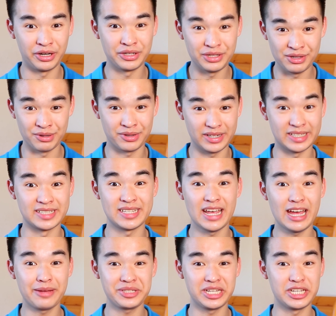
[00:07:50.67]
on your
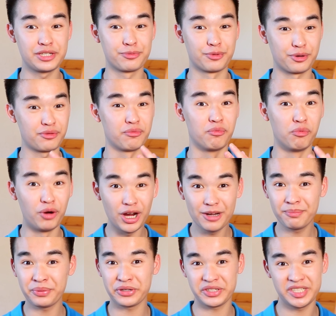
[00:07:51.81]
exams is worth
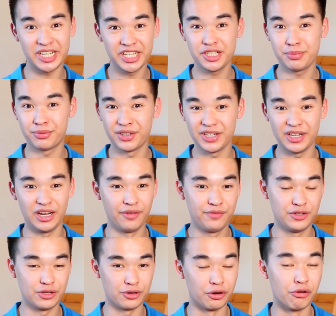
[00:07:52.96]
one percentage point of
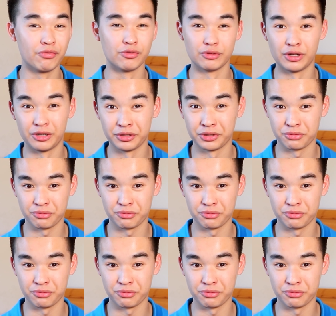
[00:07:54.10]
your overall